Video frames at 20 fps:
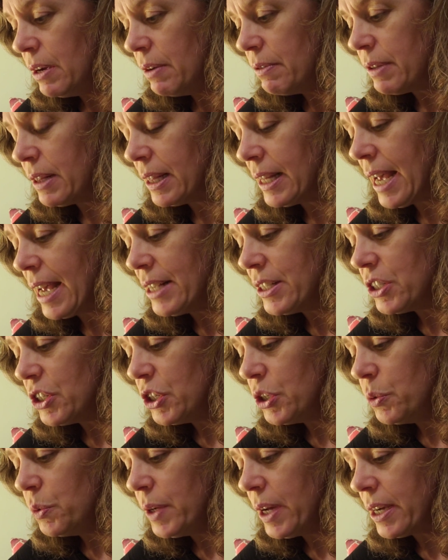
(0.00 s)
The last
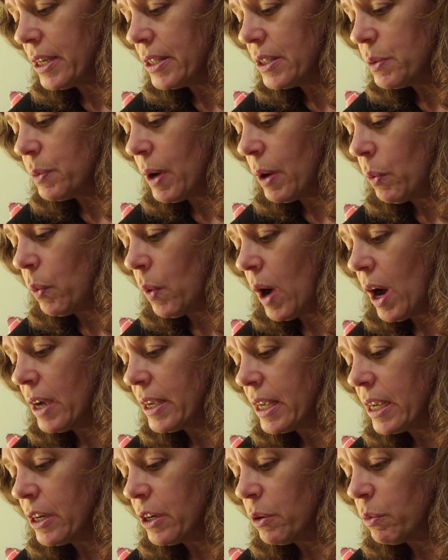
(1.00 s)
2 nights, while
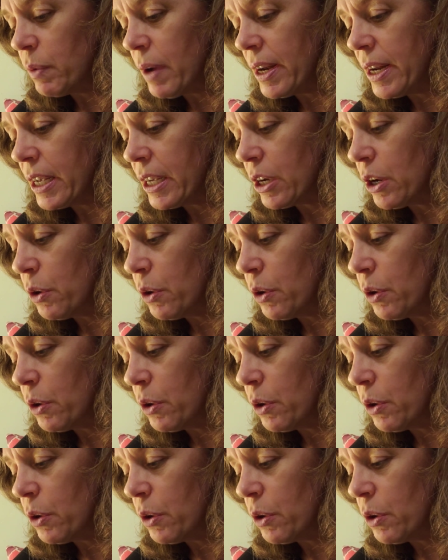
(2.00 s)
walking or running